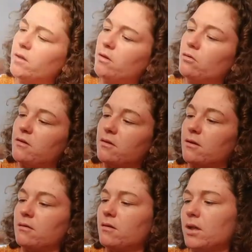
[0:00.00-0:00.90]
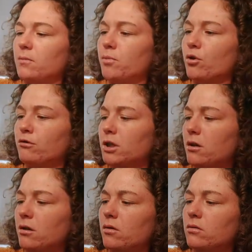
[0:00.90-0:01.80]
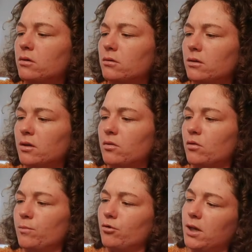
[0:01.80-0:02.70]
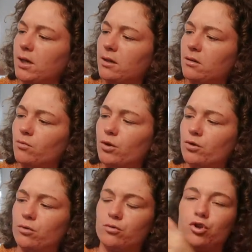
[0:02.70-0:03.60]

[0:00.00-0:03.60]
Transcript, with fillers: I don't even know what this is. Emporio Incorporated original